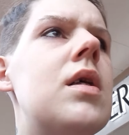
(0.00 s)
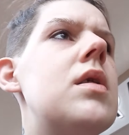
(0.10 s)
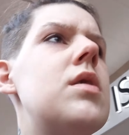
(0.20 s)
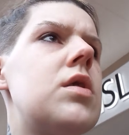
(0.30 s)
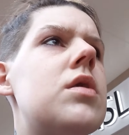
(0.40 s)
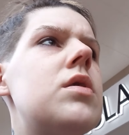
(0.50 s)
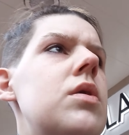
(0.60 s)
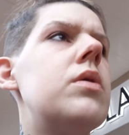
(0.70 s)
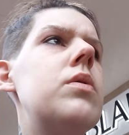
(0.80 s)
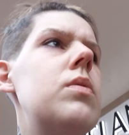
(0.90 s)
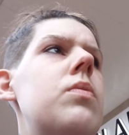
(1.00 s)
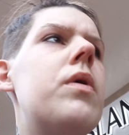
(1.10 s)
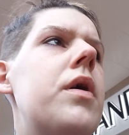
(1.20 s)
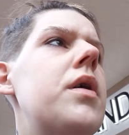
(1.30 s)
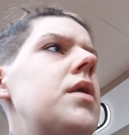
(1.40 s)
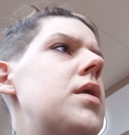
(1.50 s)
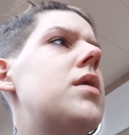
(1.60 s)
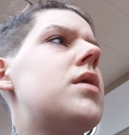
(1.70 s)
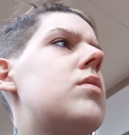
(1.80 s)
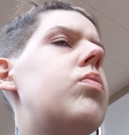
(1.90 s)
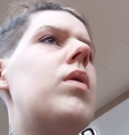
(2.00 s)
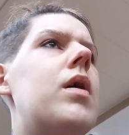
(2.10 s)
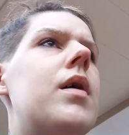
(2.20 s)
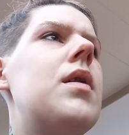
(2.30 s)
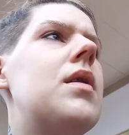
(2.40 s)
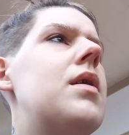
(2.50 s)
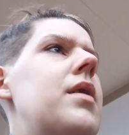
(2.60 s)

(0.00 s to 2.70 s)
So, what I need as well